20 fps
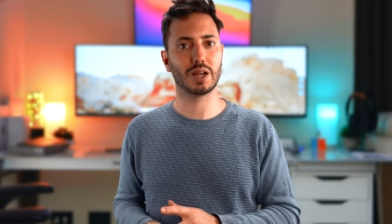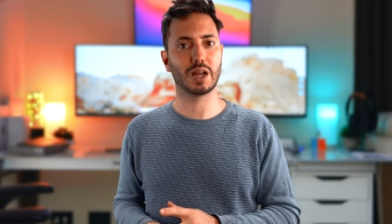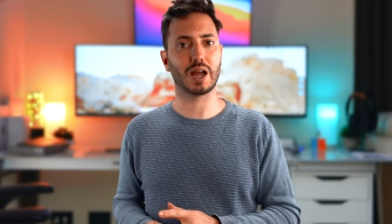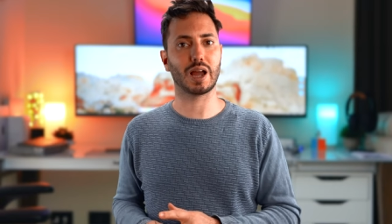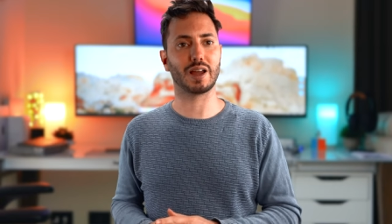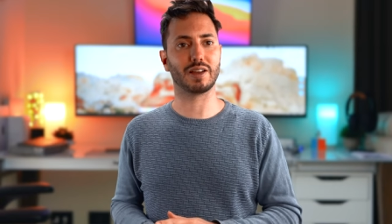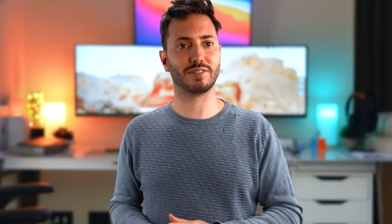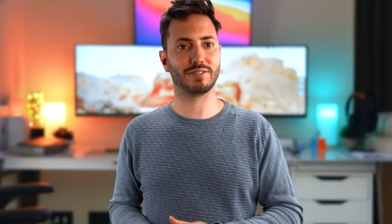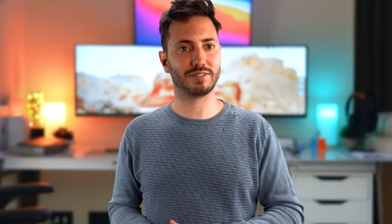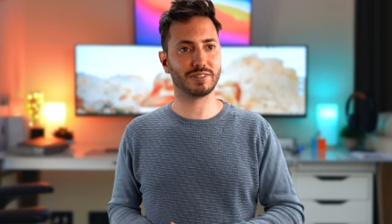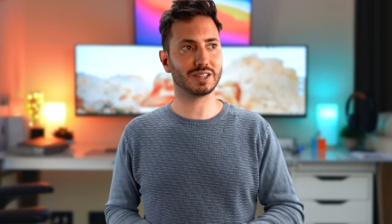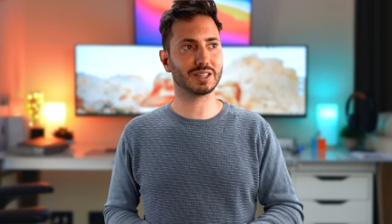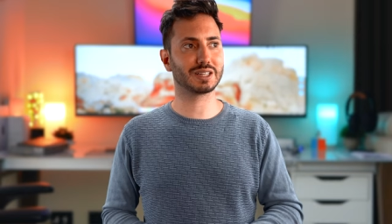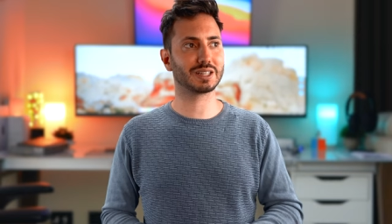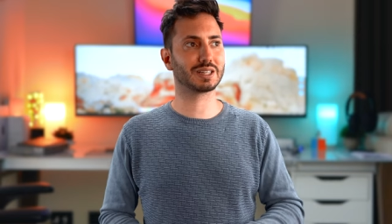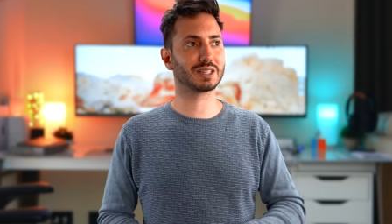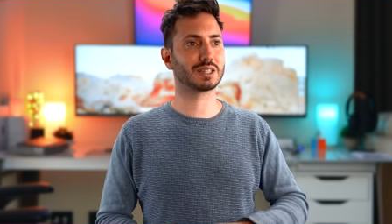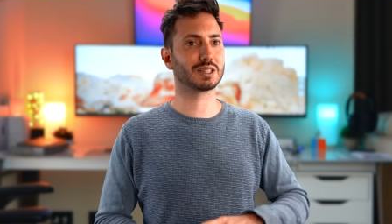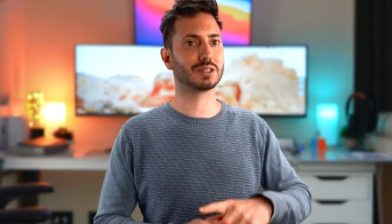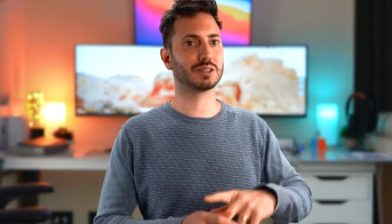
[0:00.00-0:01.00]
I
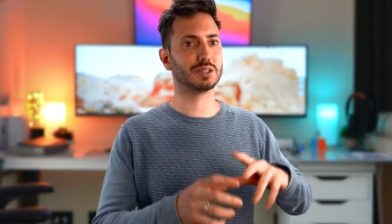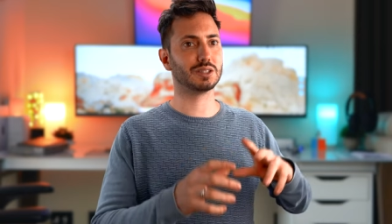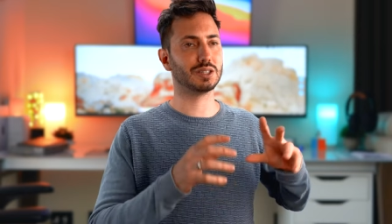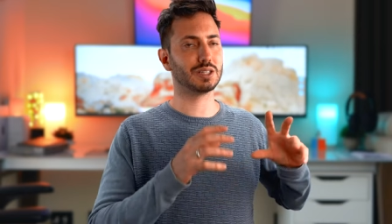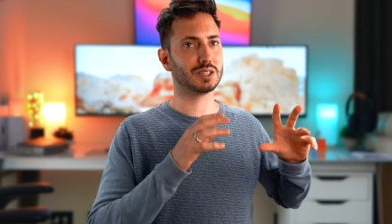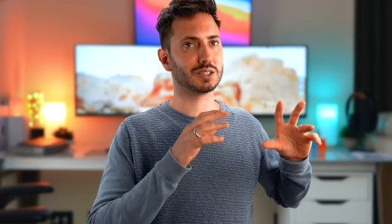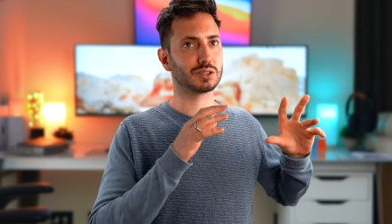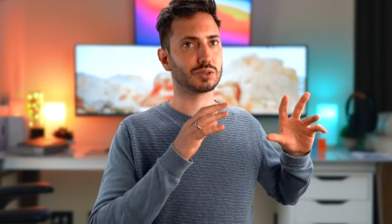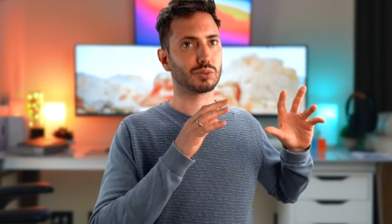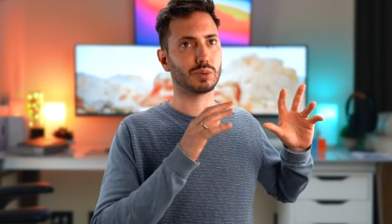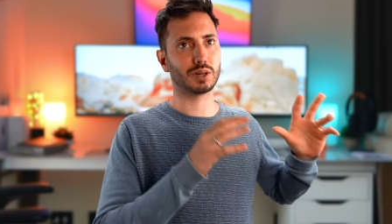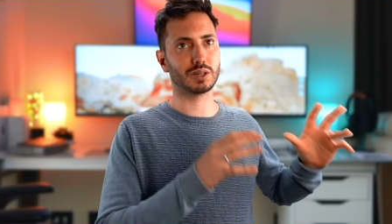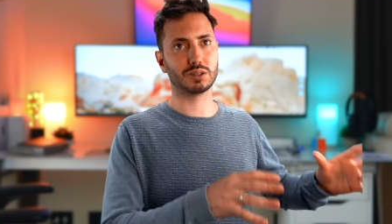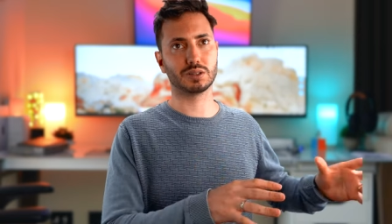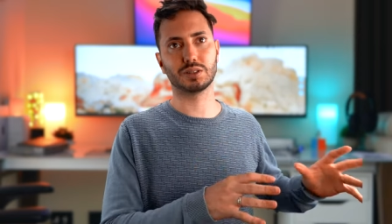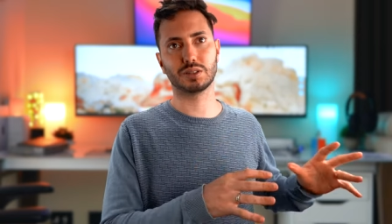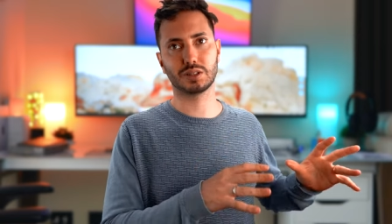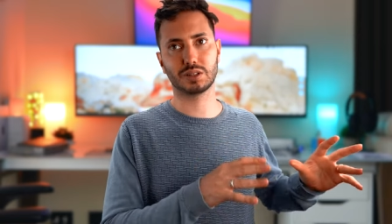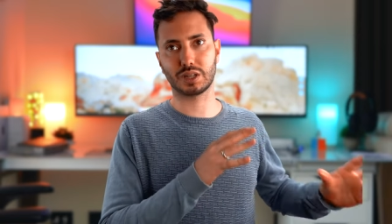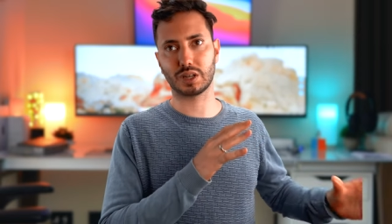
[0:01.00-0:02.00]
think this
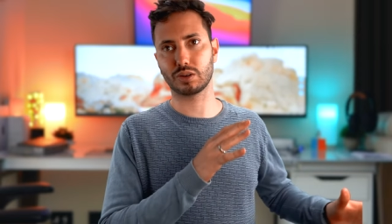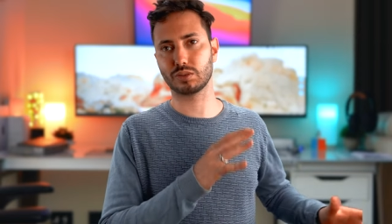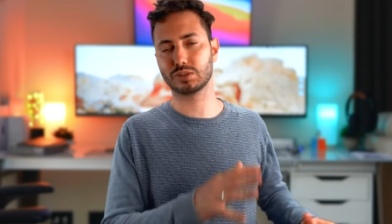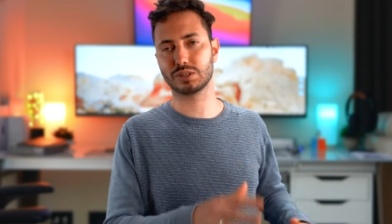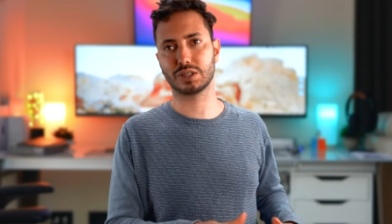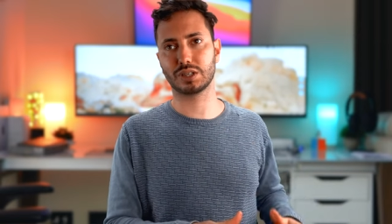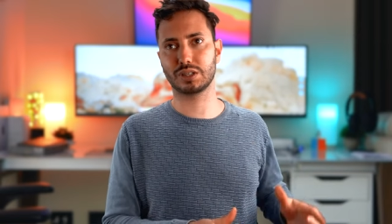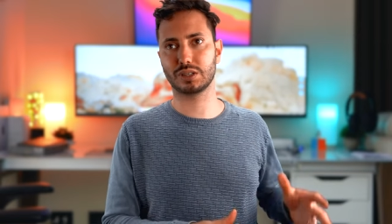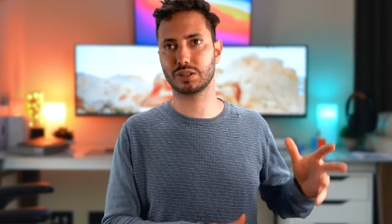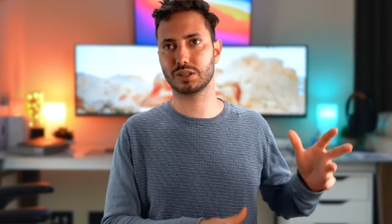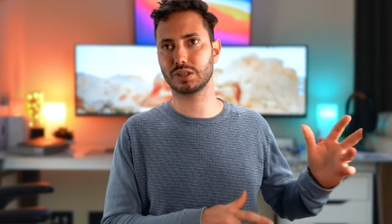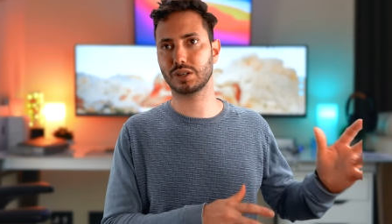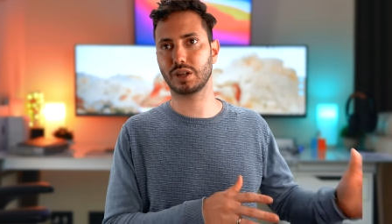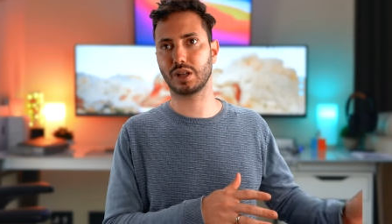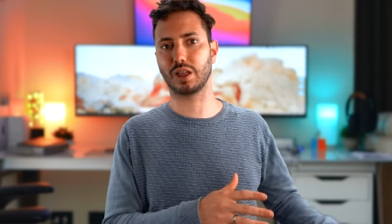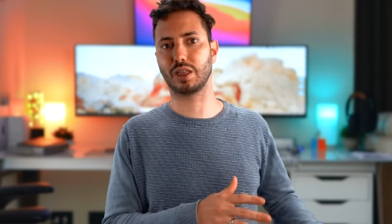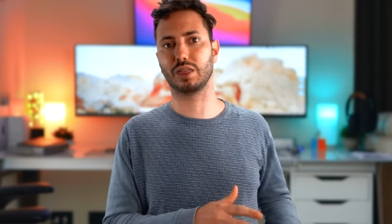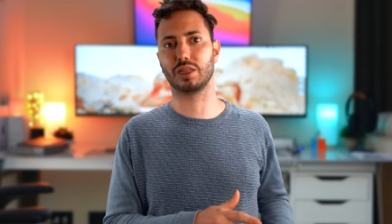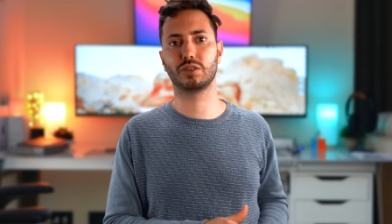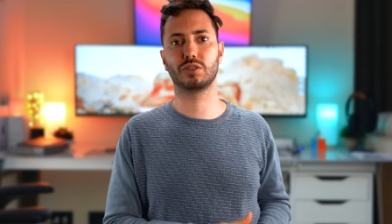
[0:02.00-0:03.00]

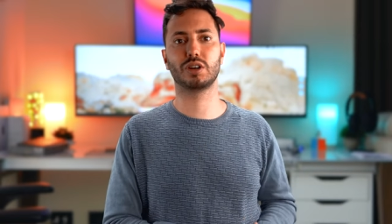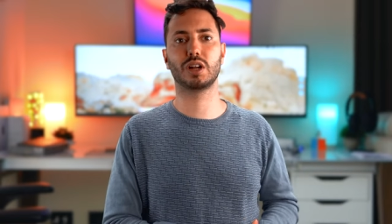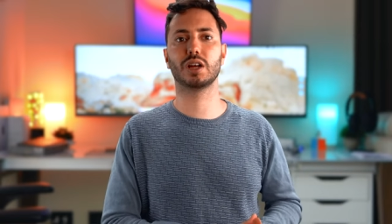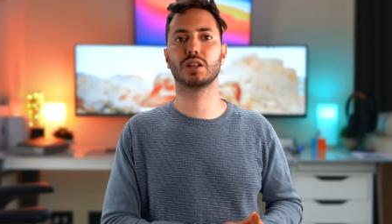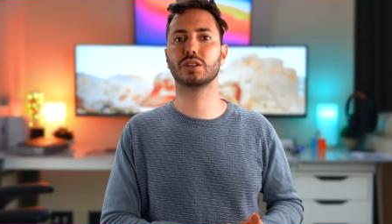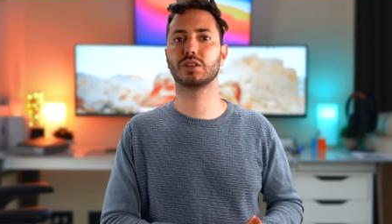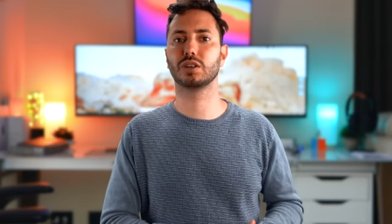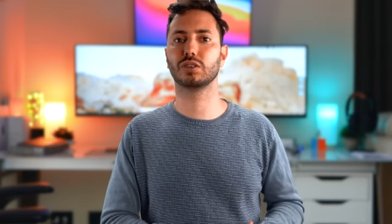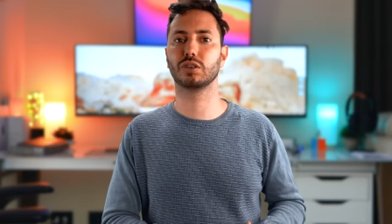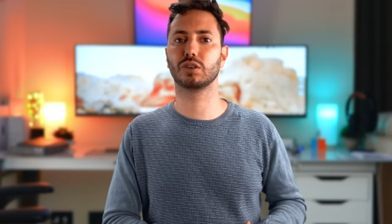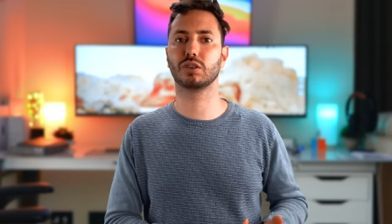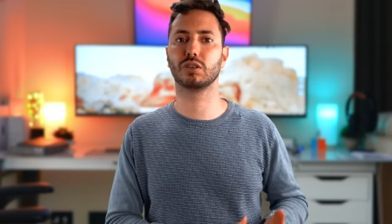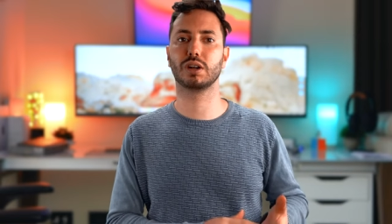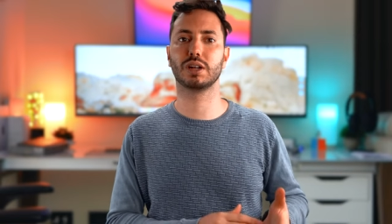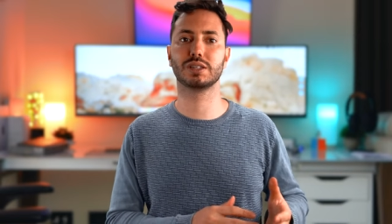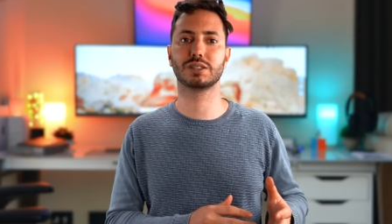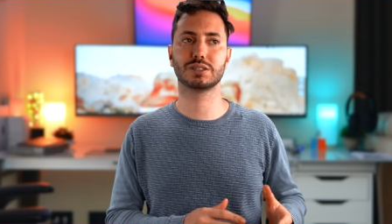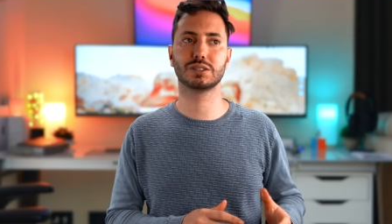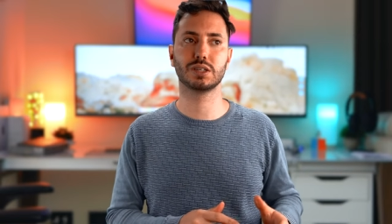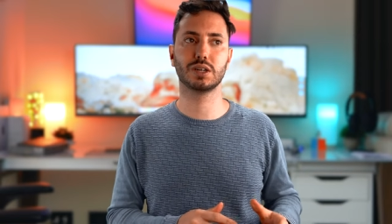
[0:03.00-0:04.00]

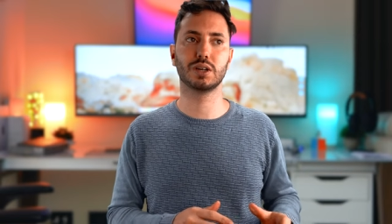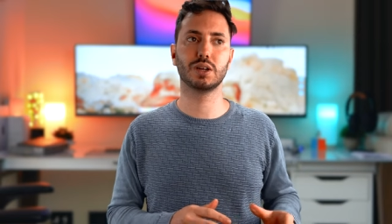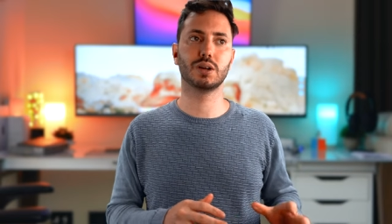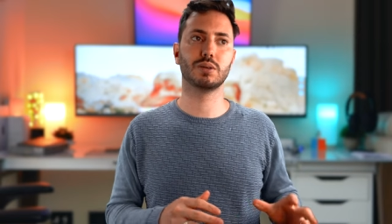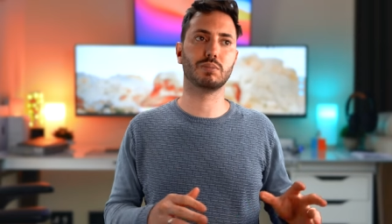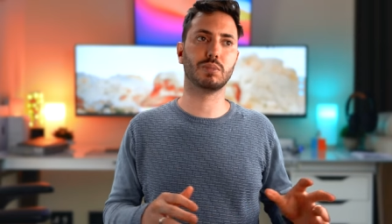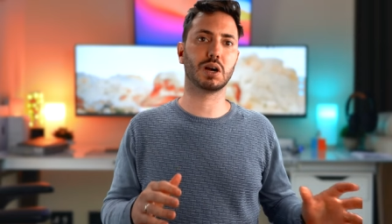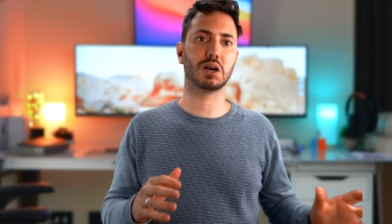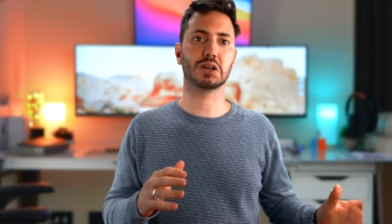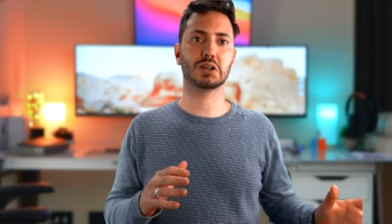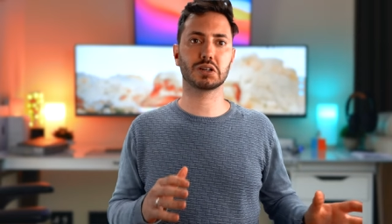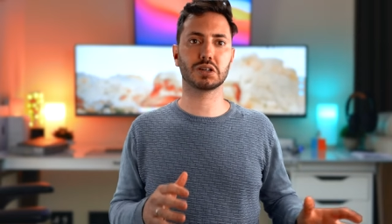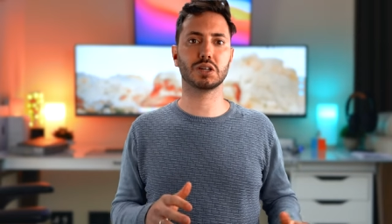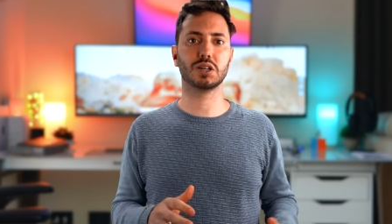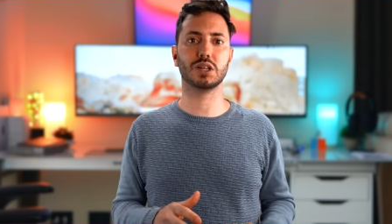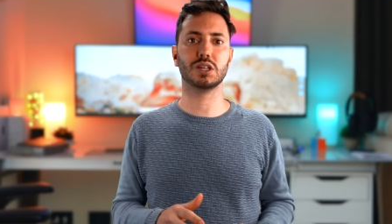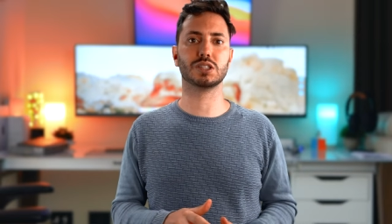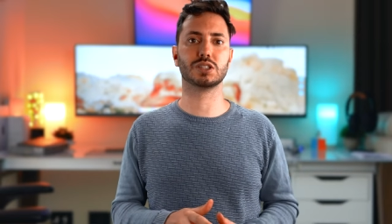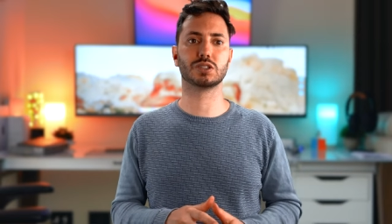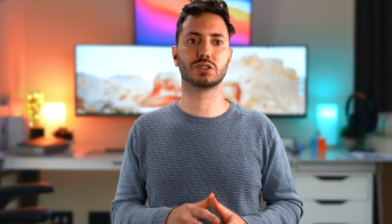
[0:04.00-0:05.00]
$1,300 mark
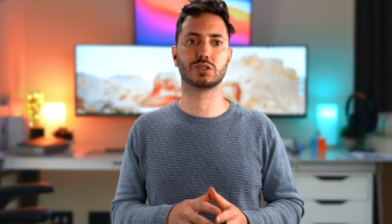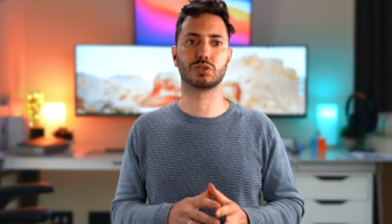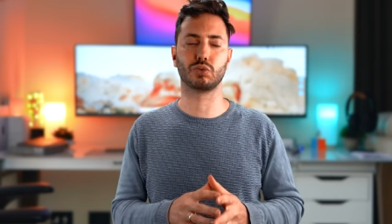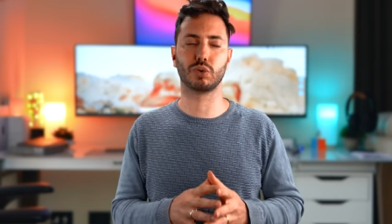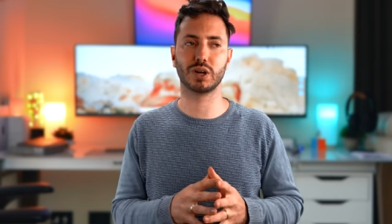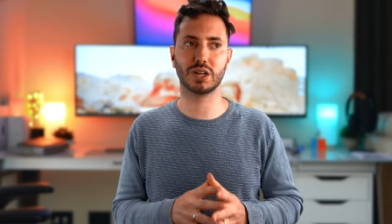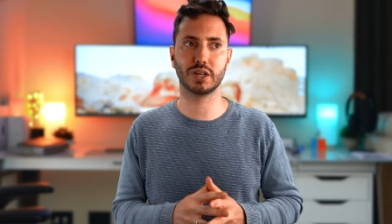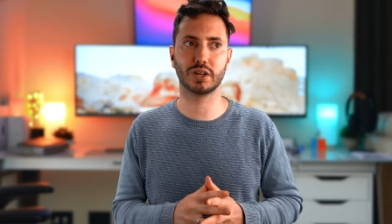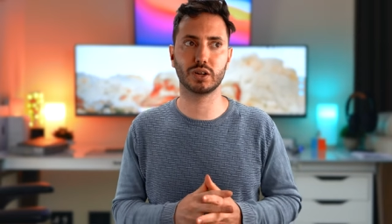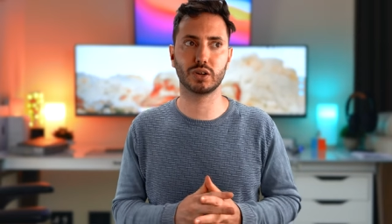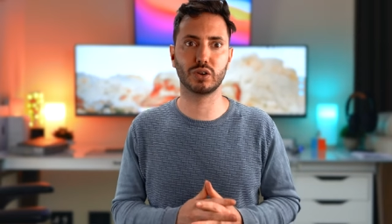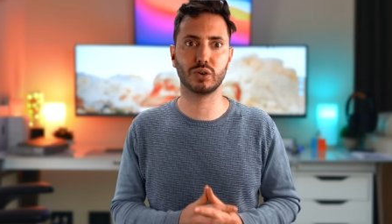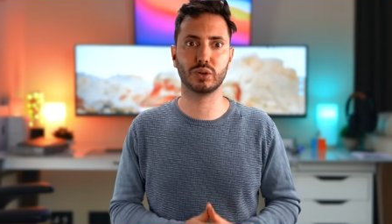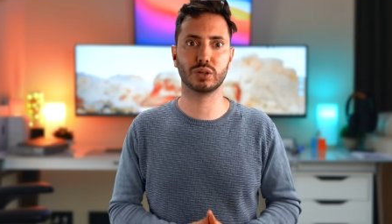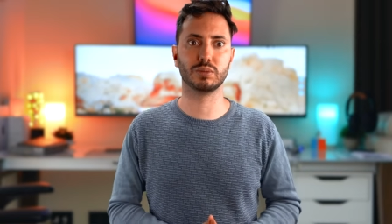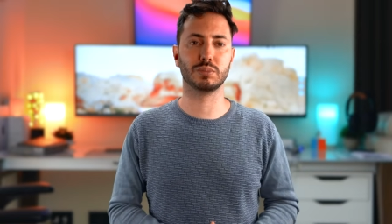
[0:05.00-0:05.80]
is really good